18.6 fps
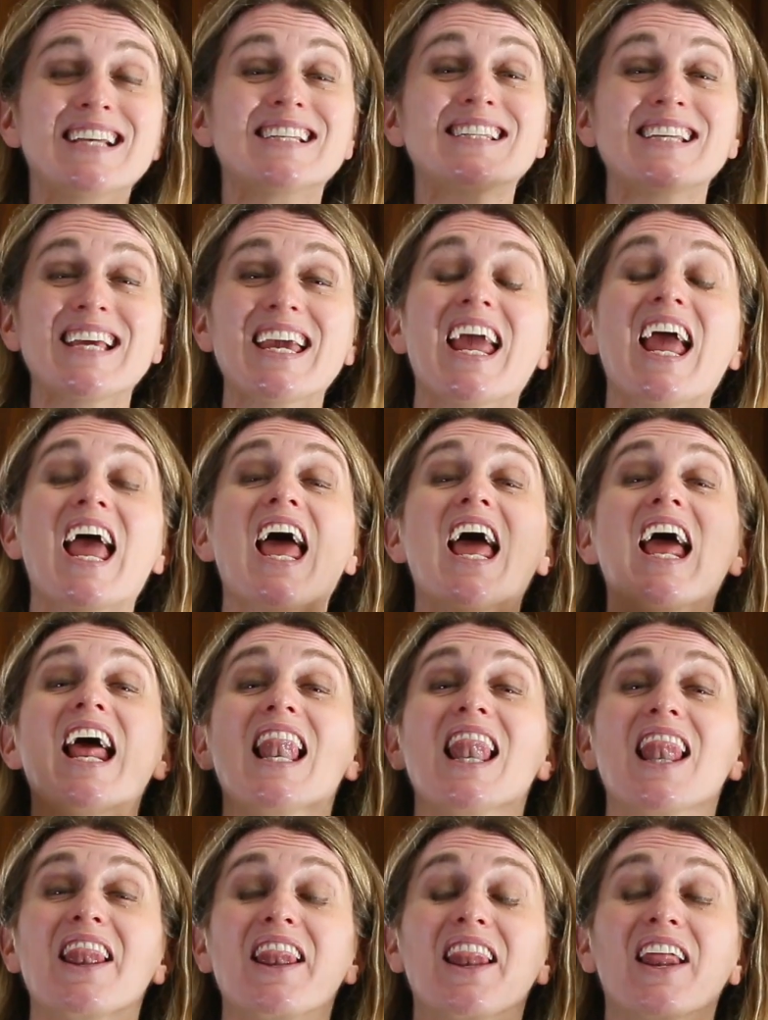See, a
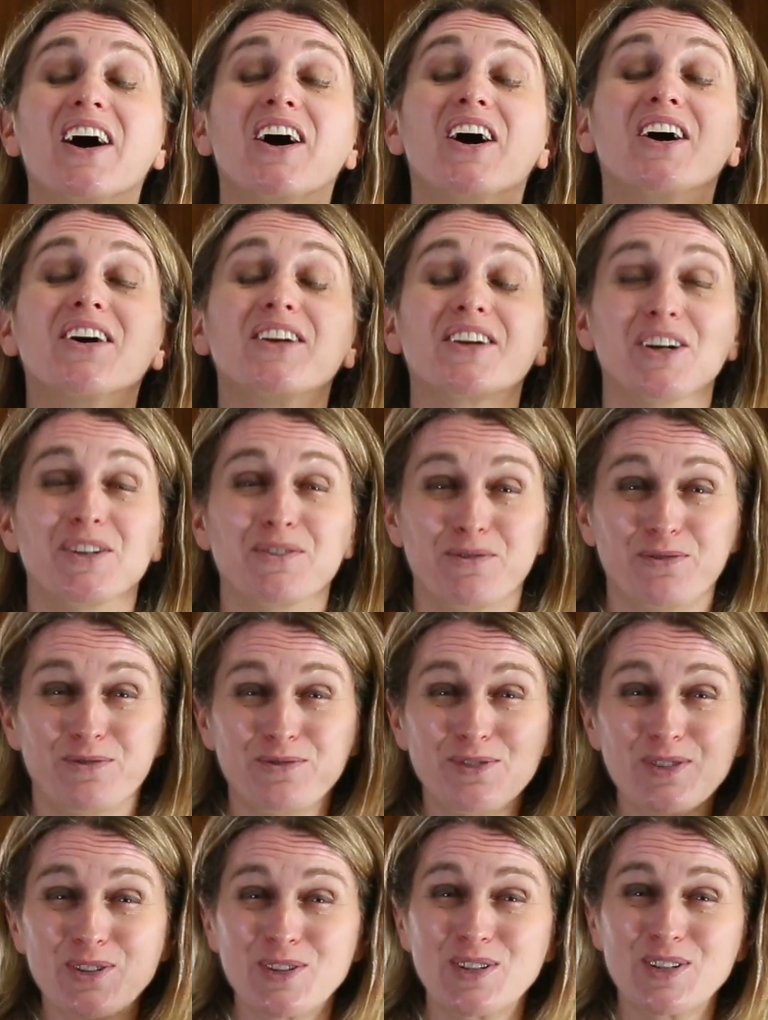lot of
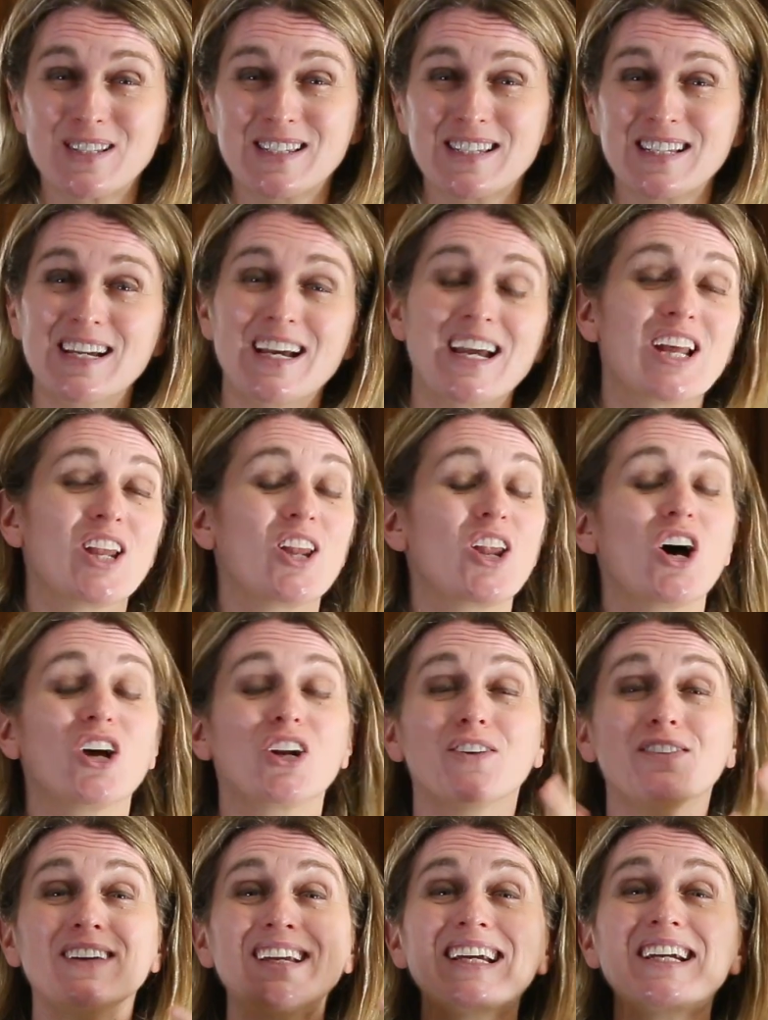foods, a lot
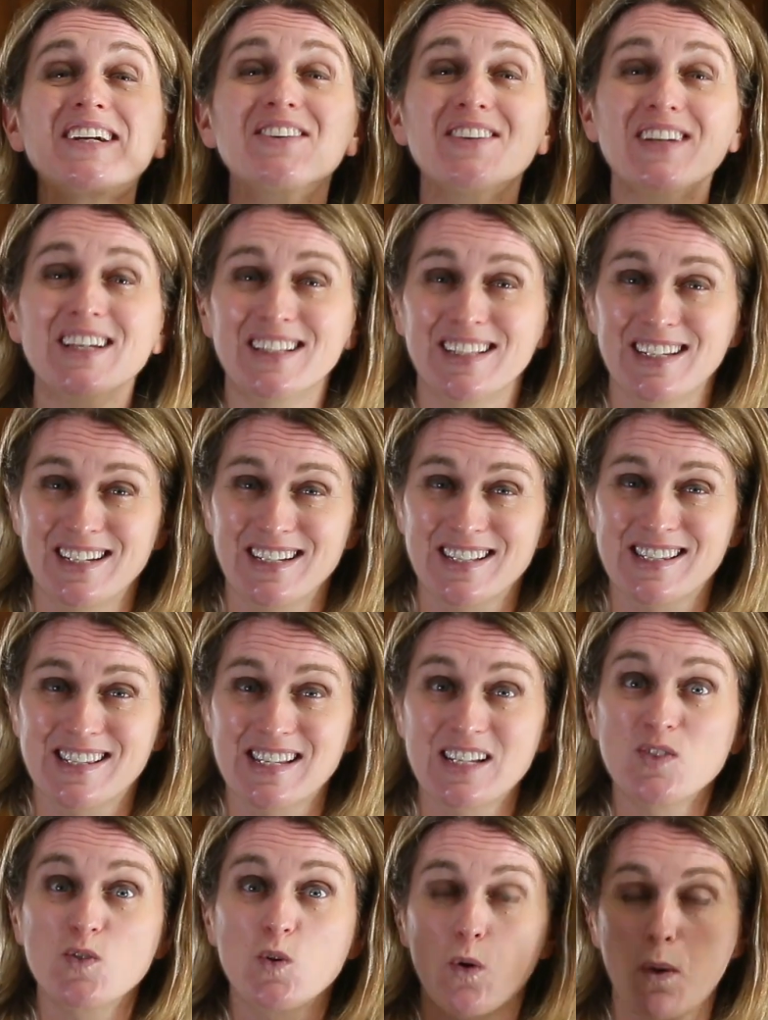of ingredients
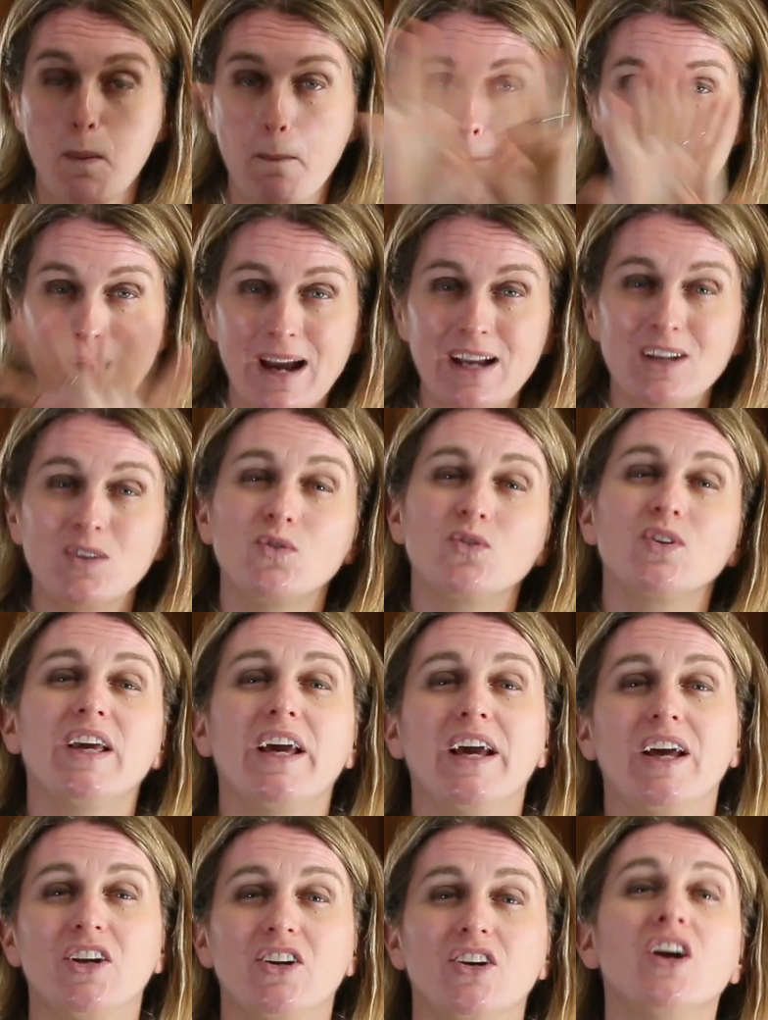to combine
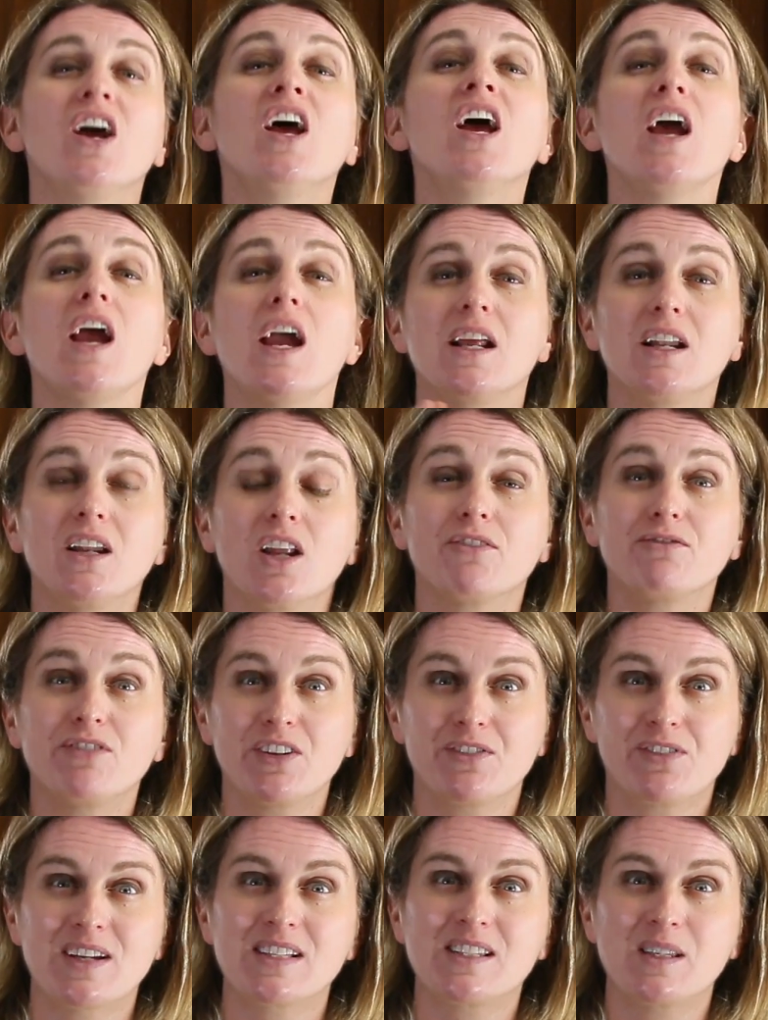together in
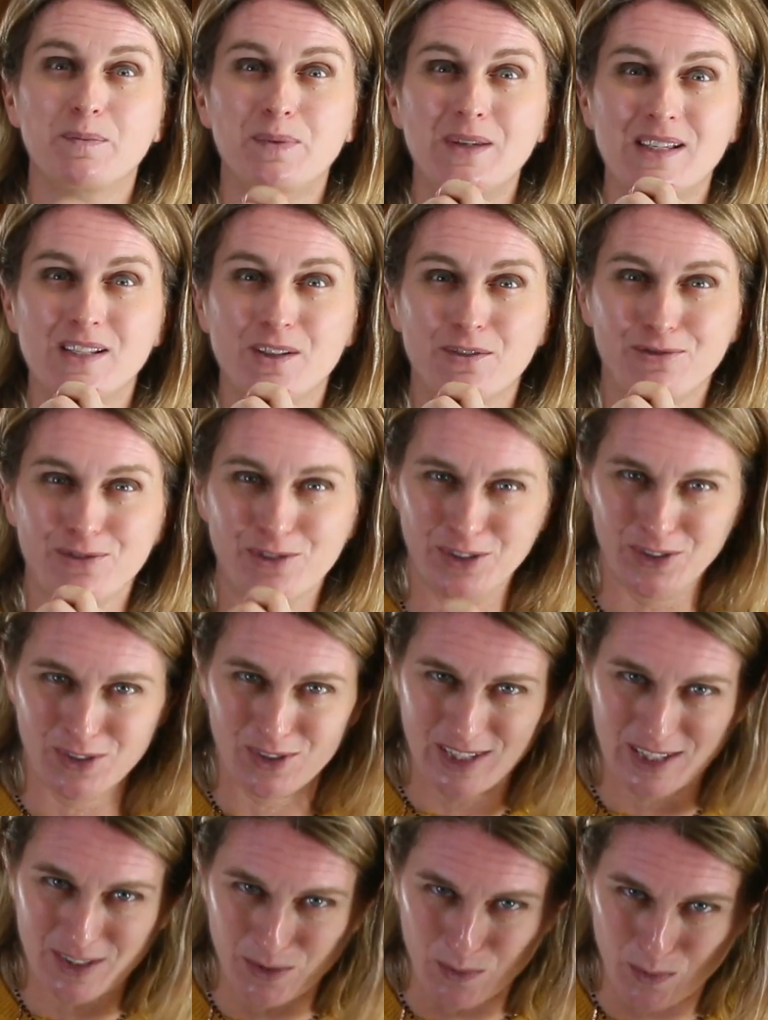lovely recipes for your
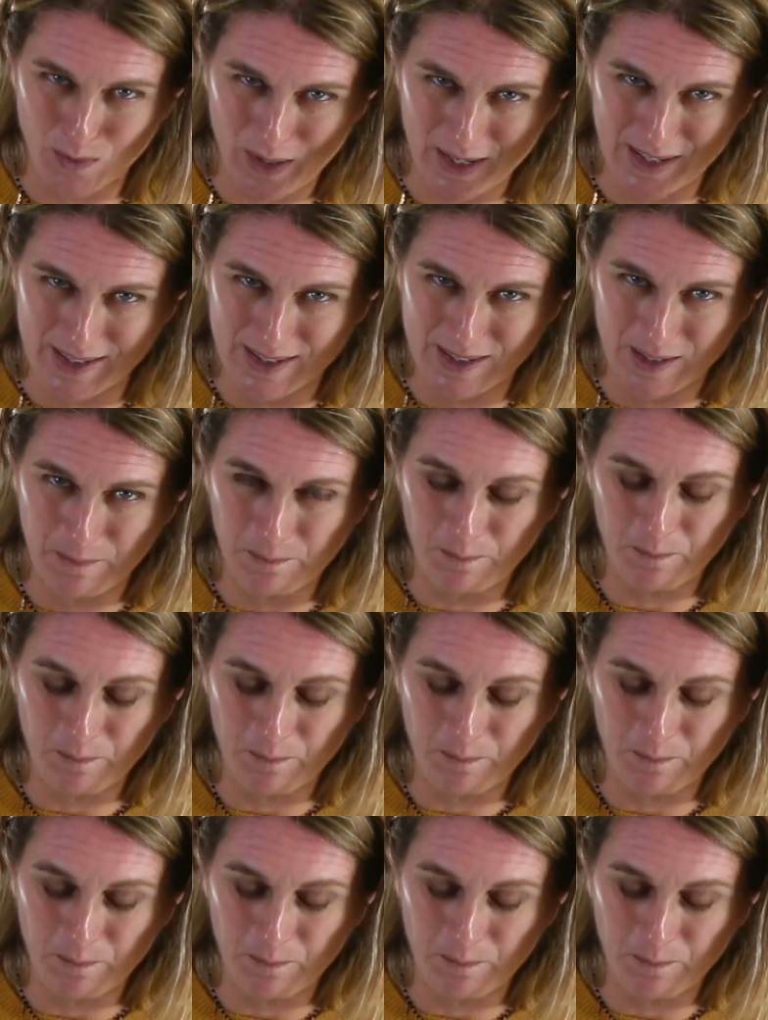little ones.